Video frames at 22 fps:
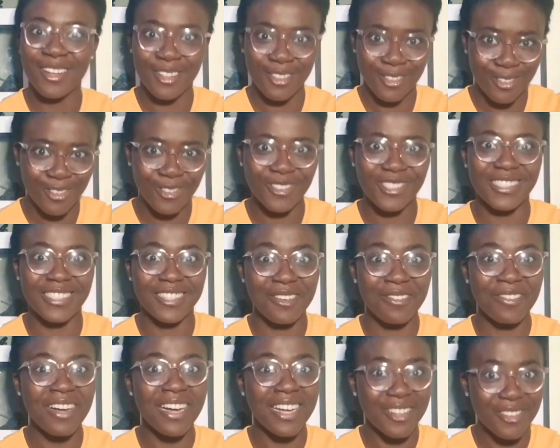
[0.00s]

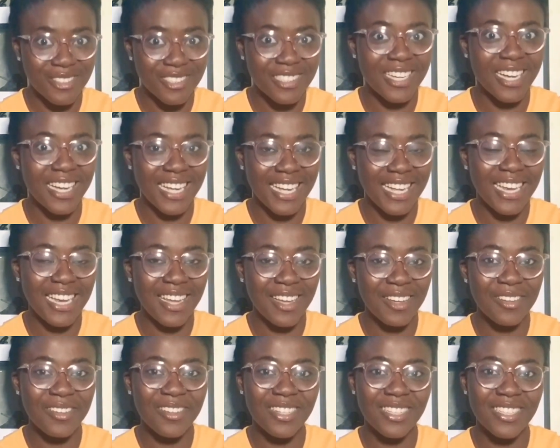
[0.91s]
yourself and your target
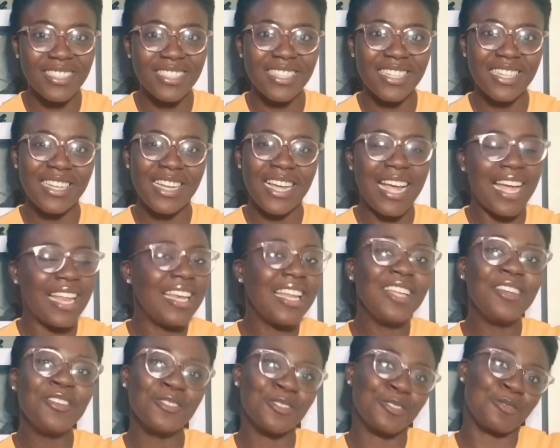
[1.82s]
language, and
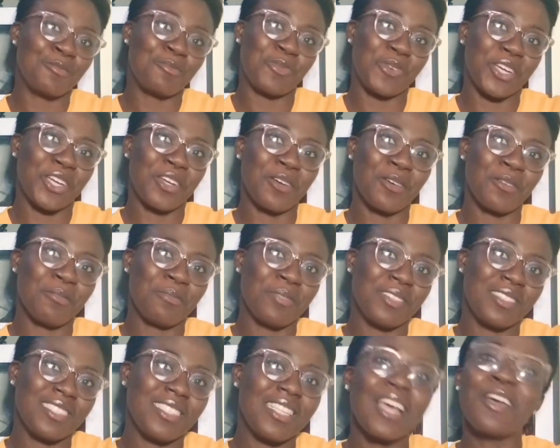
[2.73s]
learn not to break up.
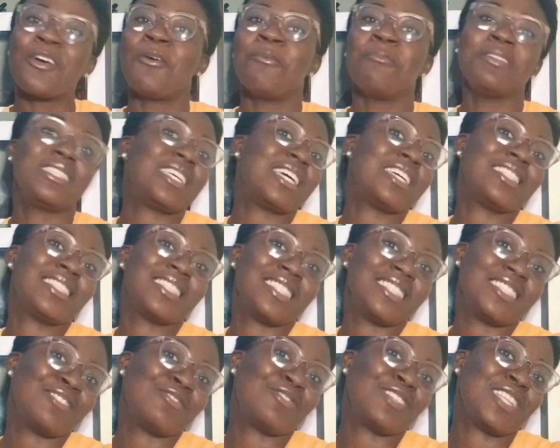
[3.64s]
Stay committed to
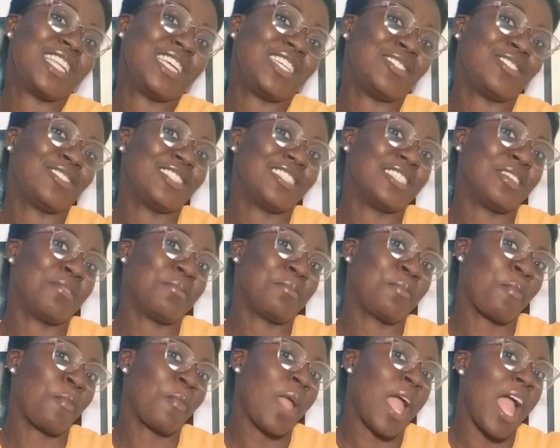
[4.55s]
this relationship.
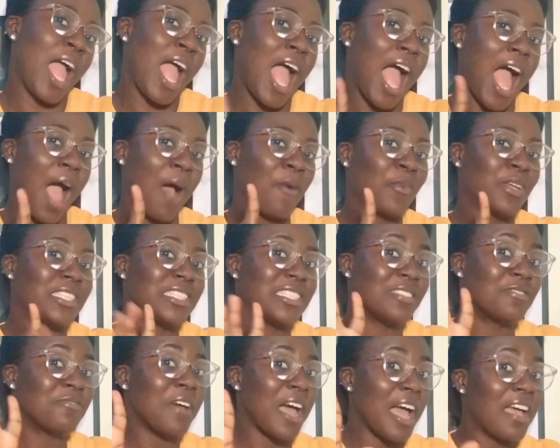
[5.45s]
And with
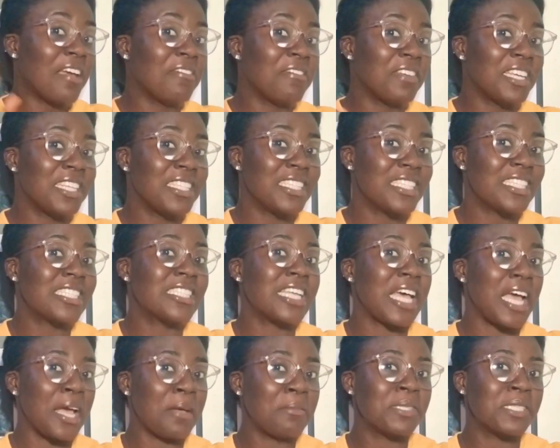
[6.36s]
these 5 easy
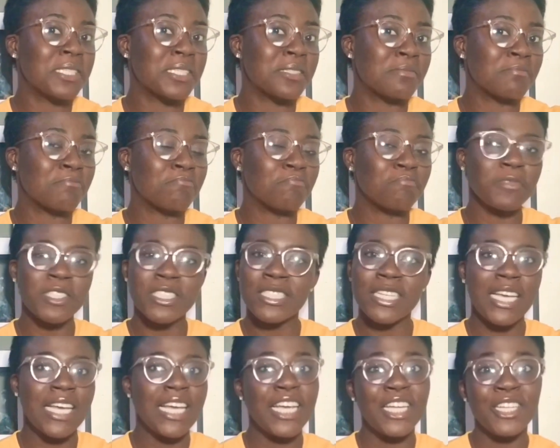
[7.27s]
steps,
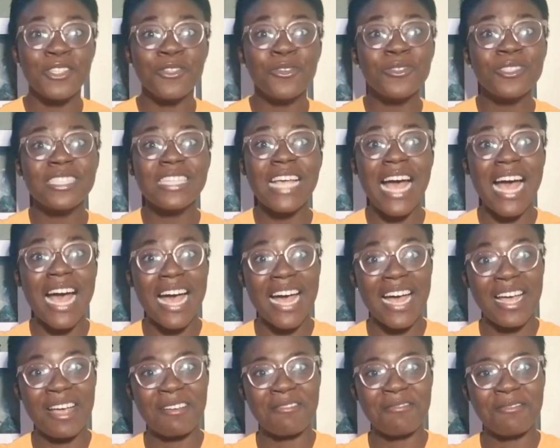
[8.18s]
in no
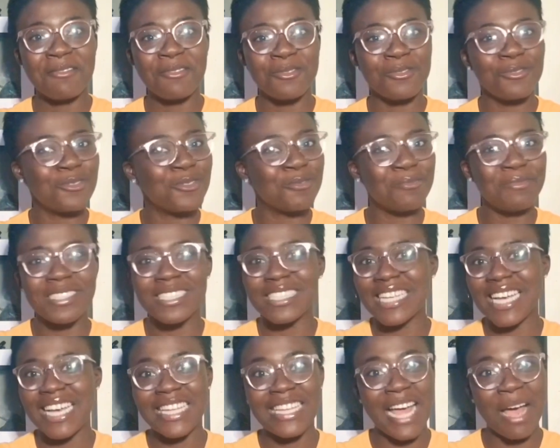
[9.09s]
time, we'll be
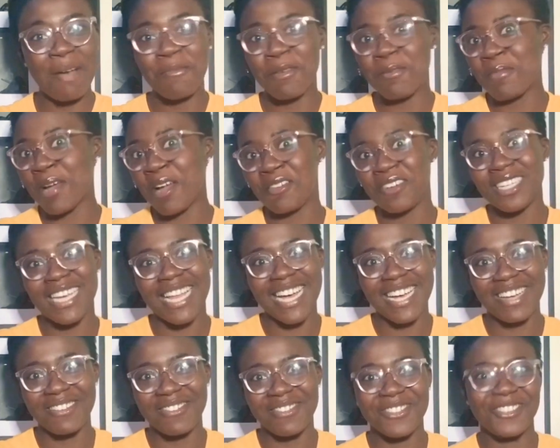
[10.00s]
saying happy married
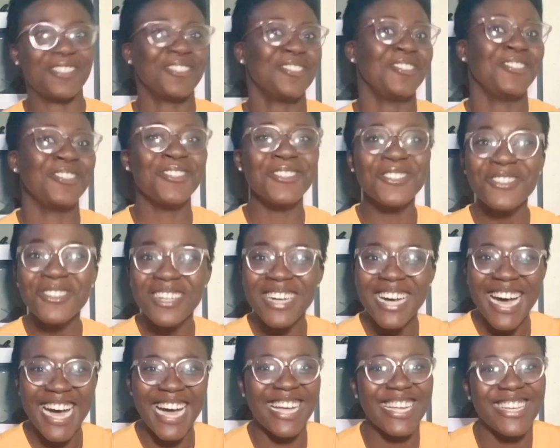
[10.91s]
life to
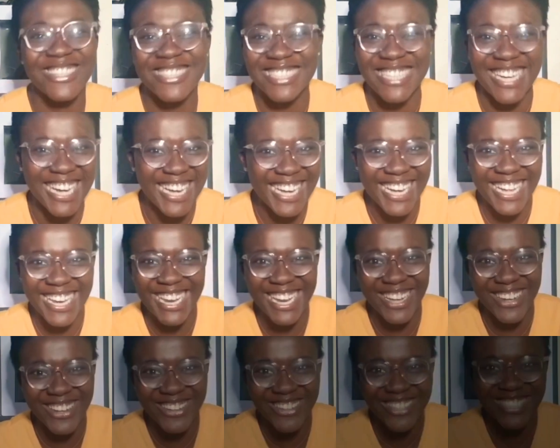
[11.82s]
you and your target language.